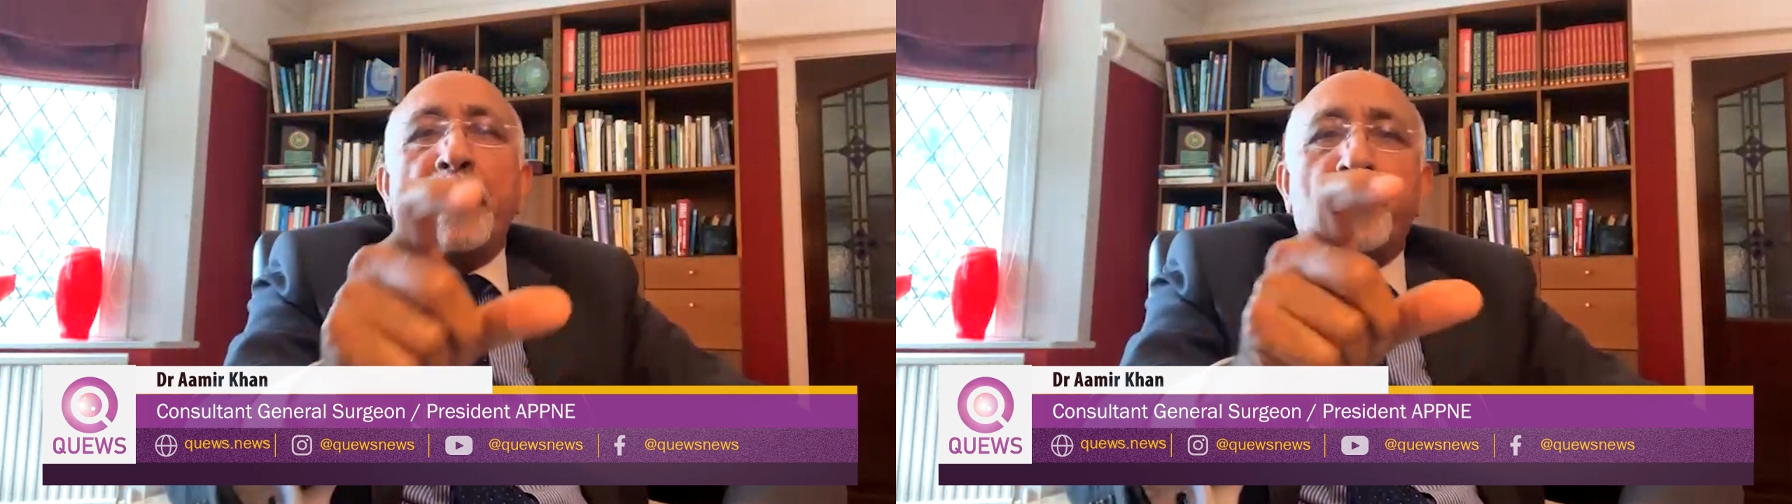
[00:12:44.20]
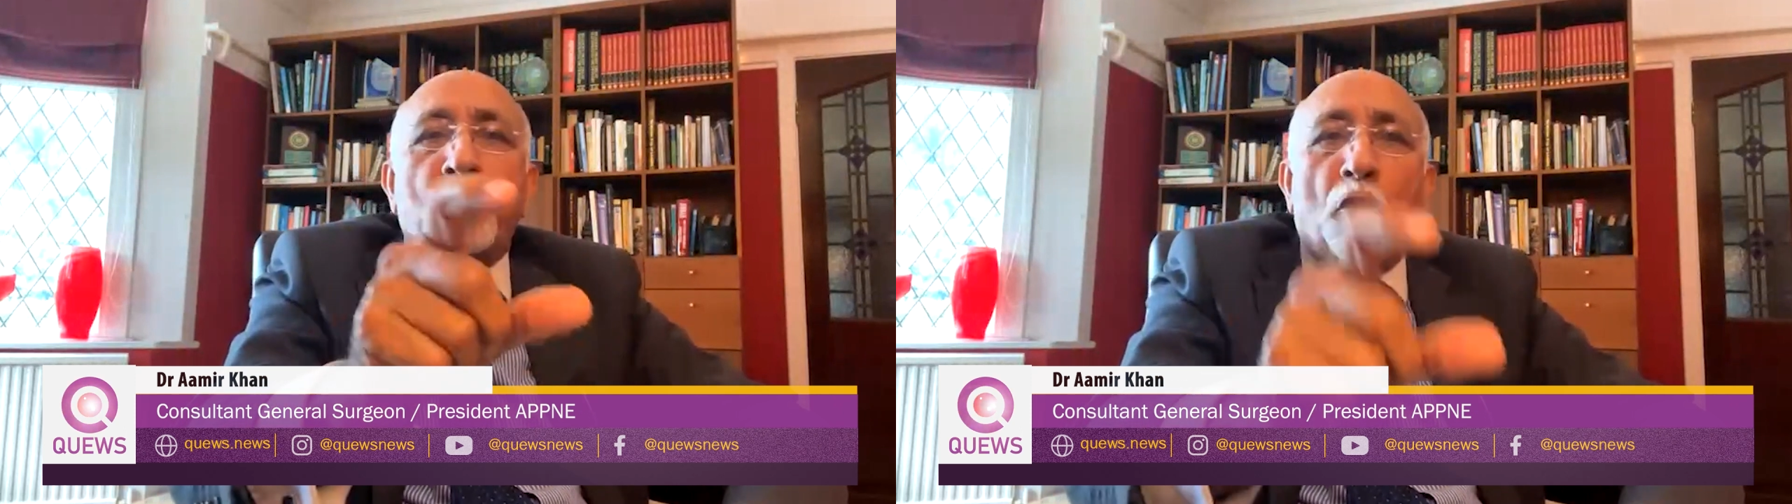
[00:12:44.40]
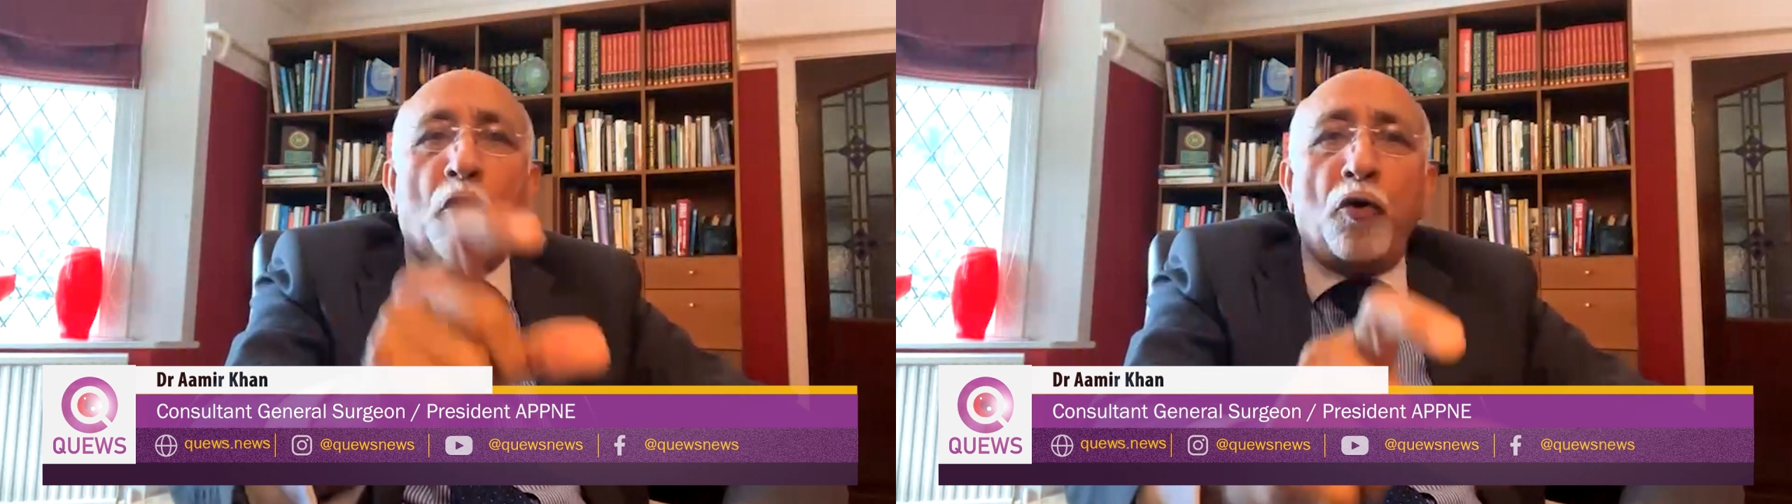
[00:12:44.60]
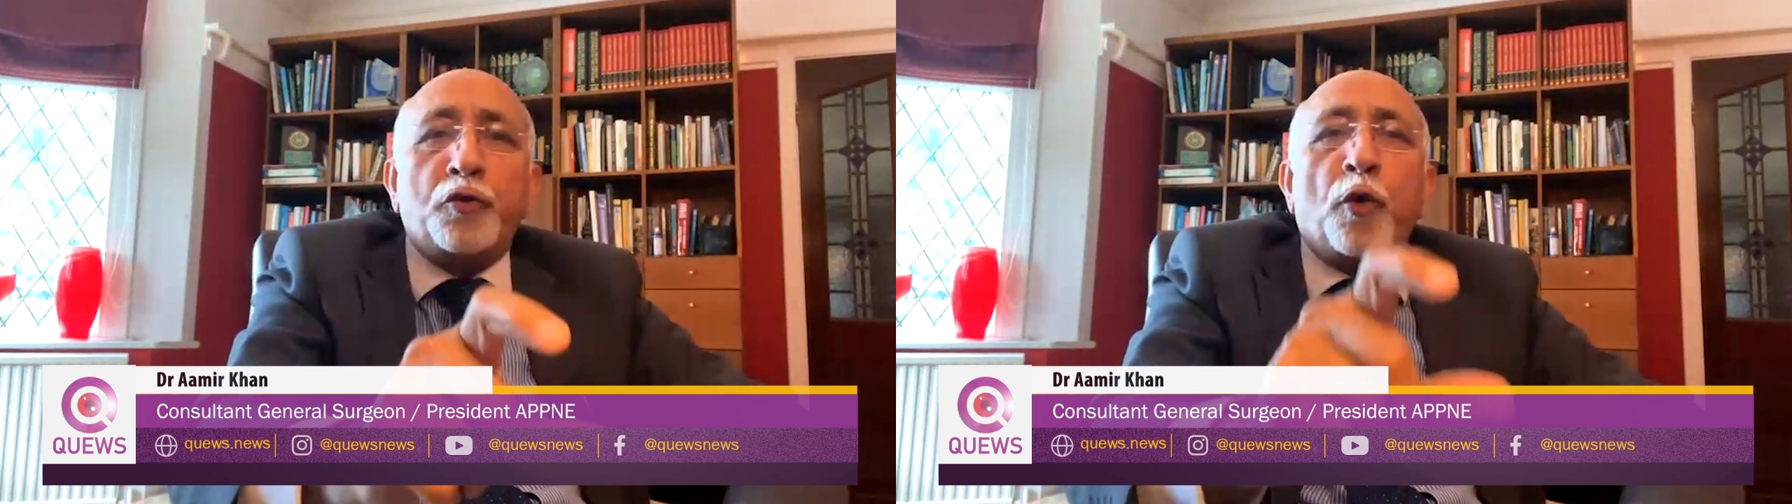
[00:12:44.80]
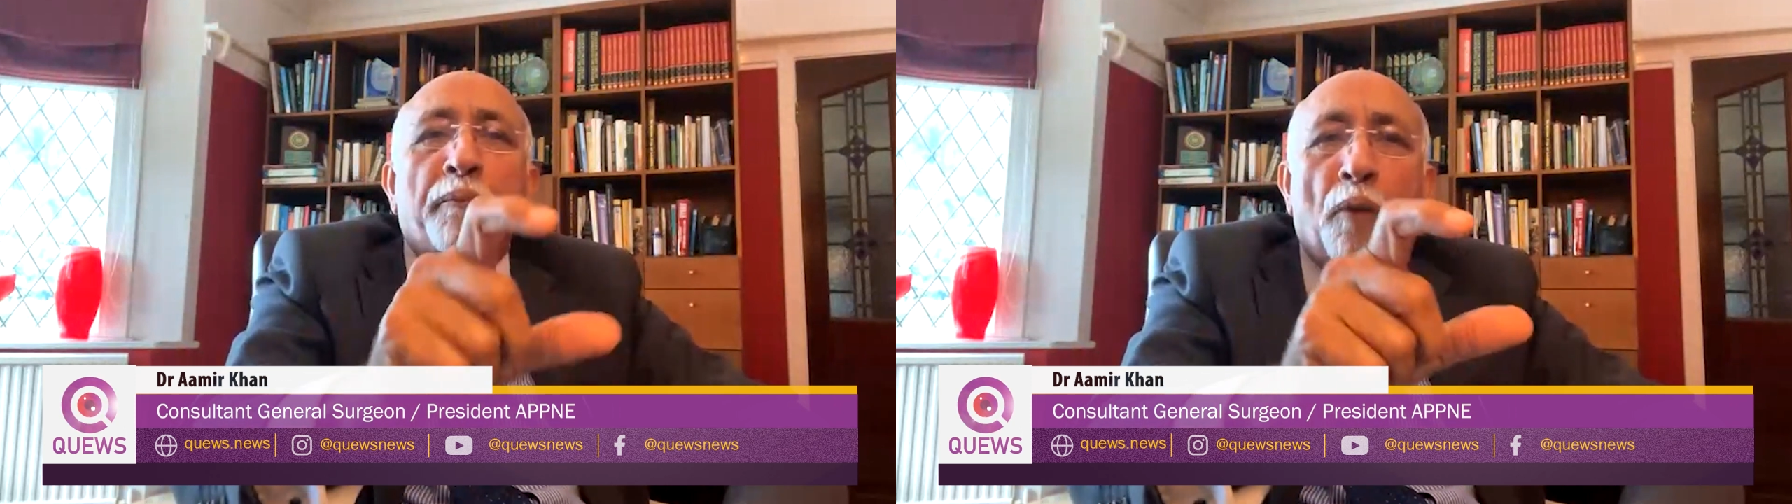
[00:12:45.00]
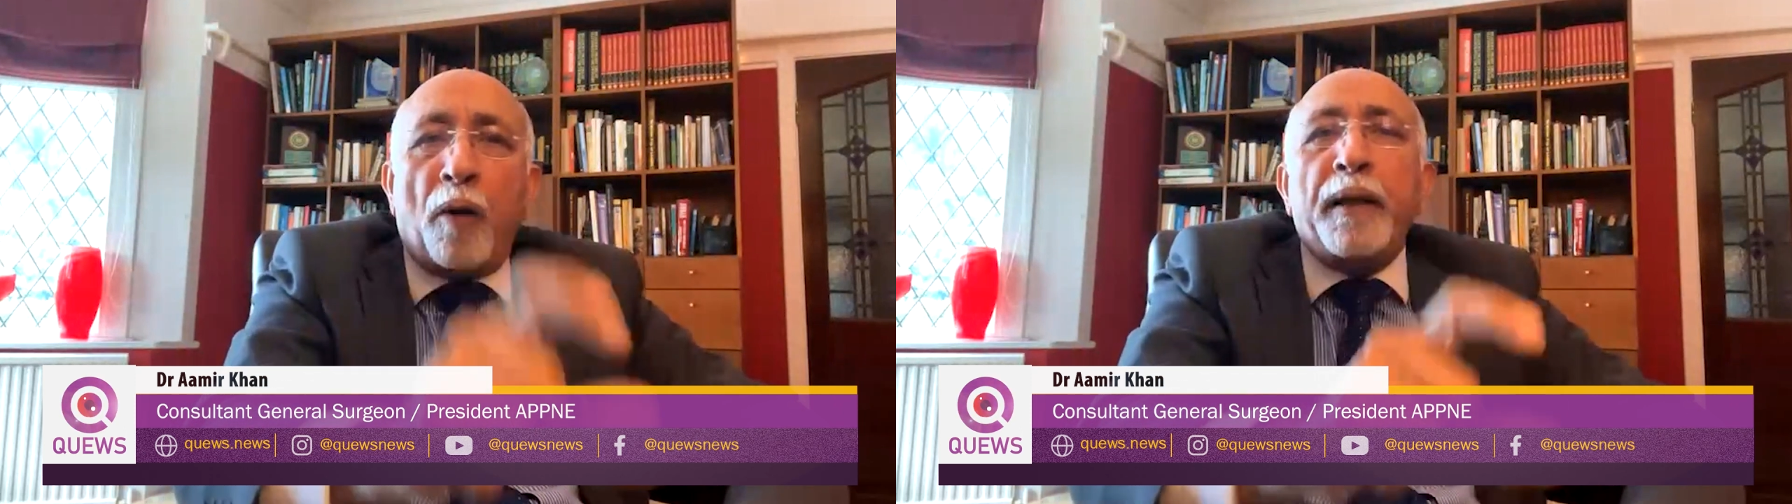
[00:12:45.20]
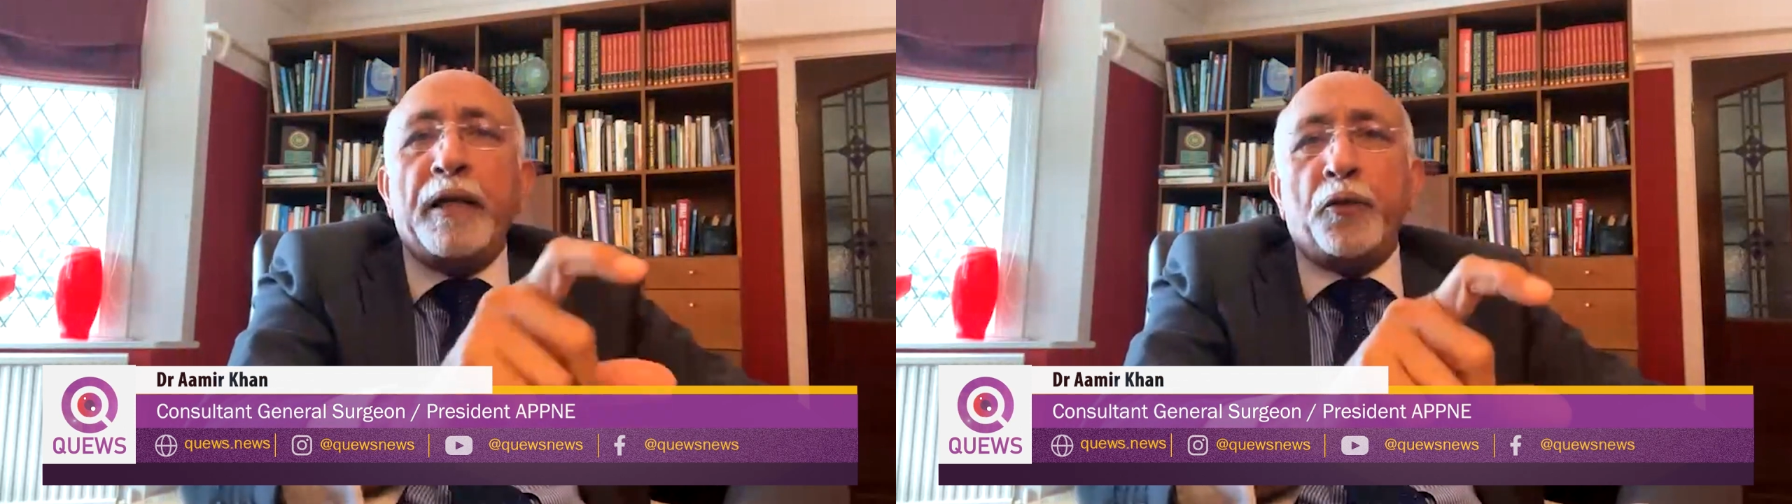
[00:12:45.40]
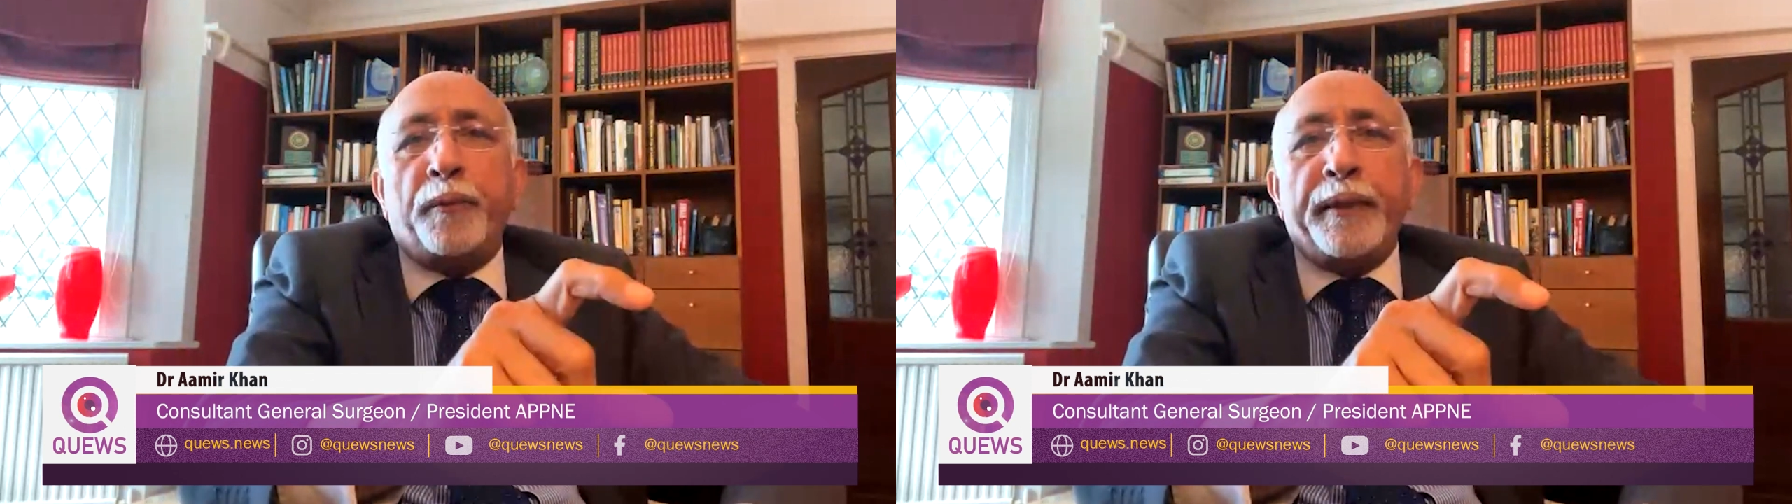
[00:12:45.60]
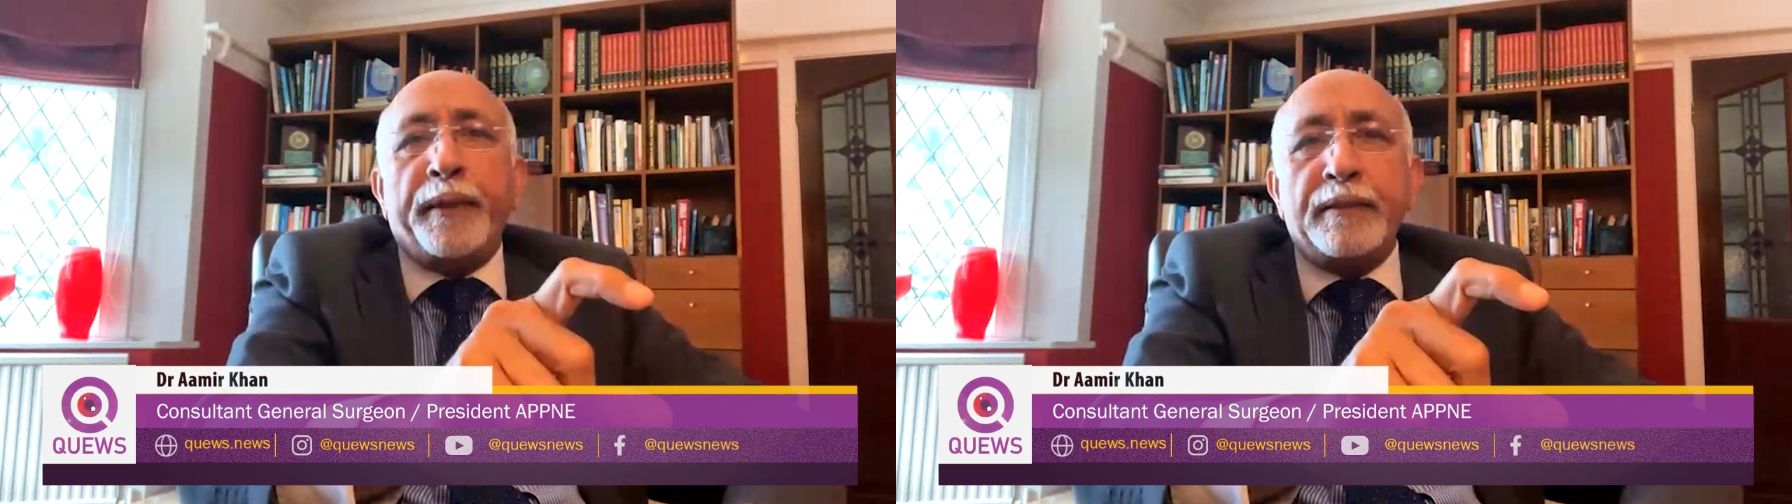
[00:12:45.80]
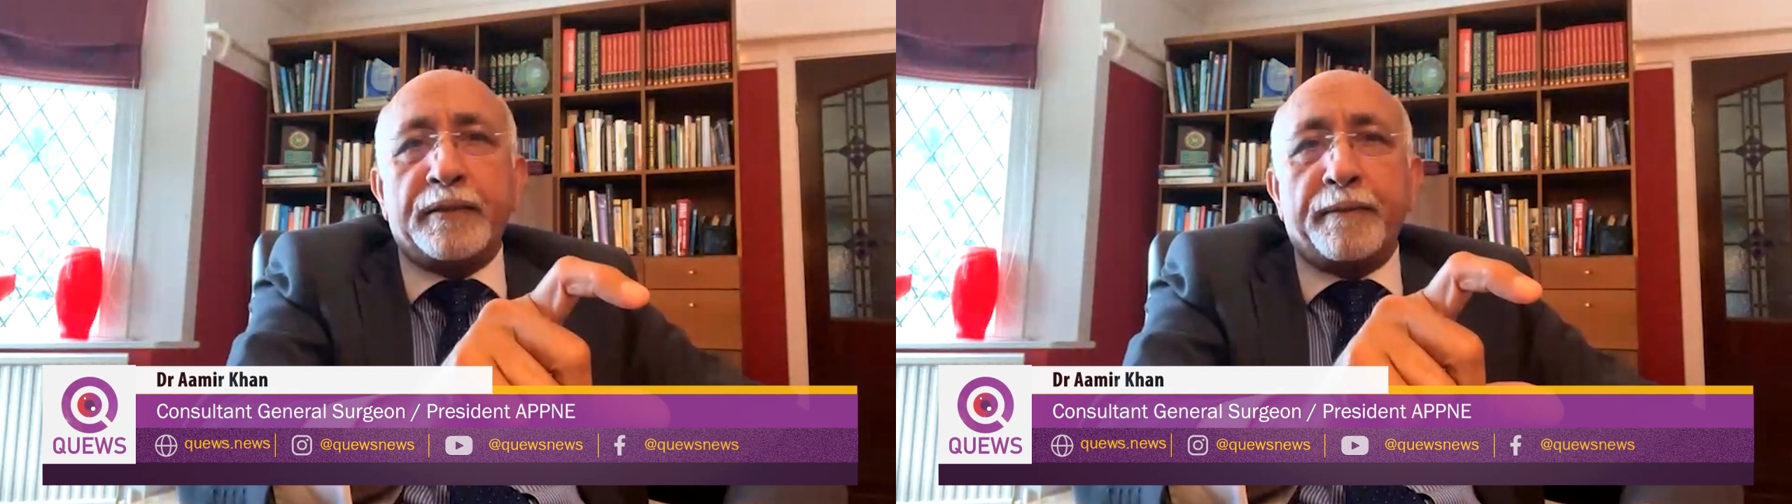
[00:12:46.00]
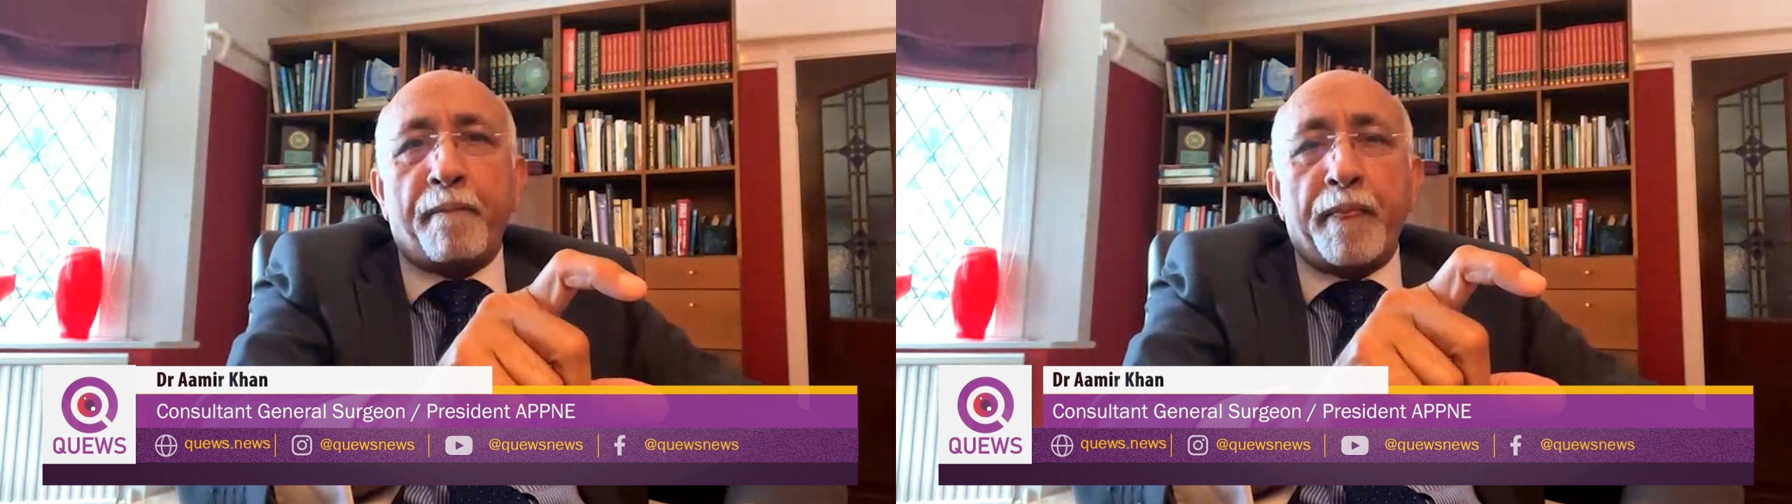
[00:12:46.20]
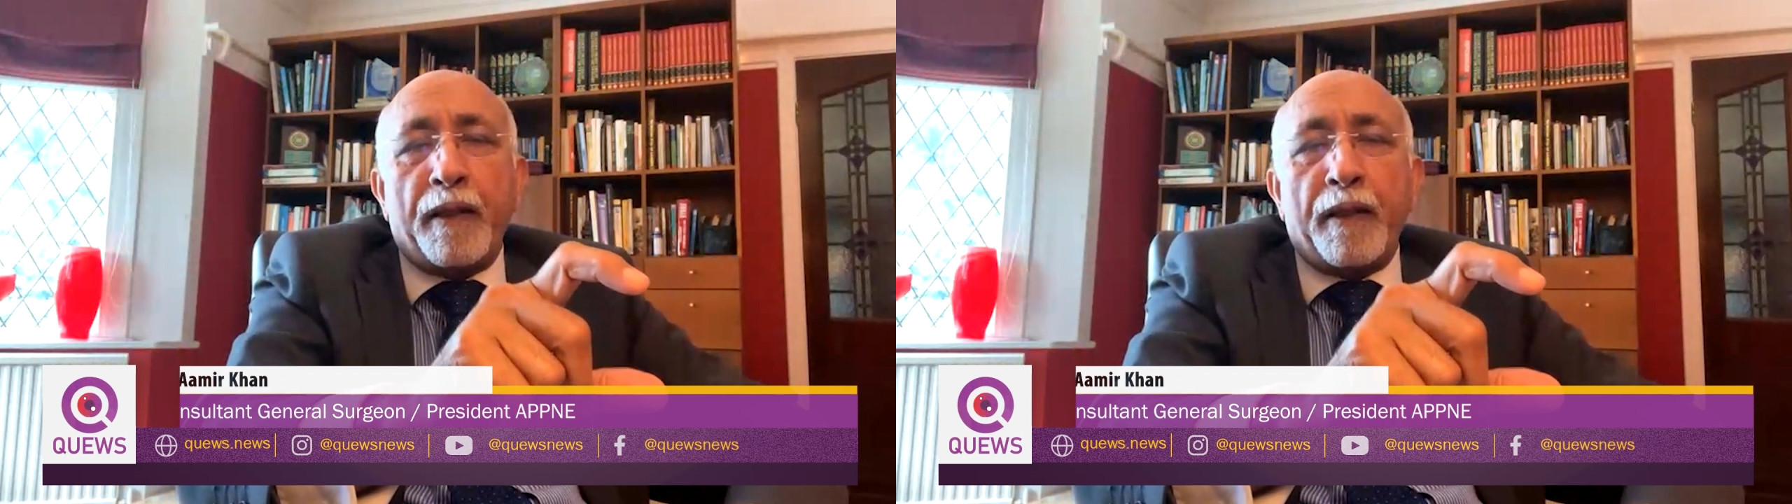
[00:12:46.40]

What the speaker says: But those who are morbidly obese,